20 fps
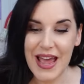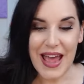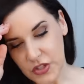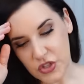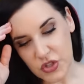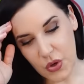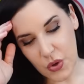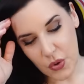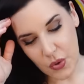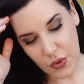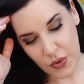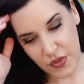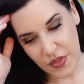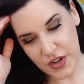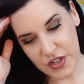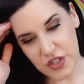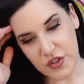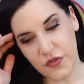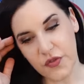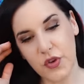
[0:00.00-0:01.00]
So
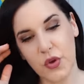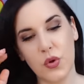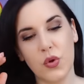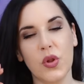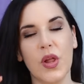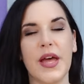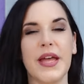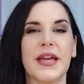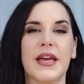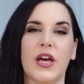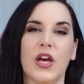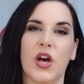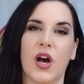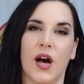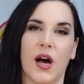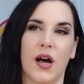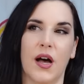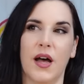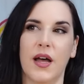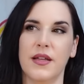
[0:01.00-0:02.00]
there's a few, like,
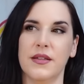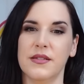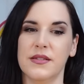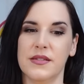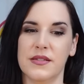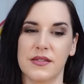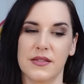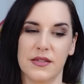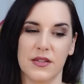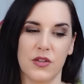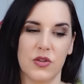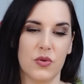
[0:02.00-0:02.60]
cons.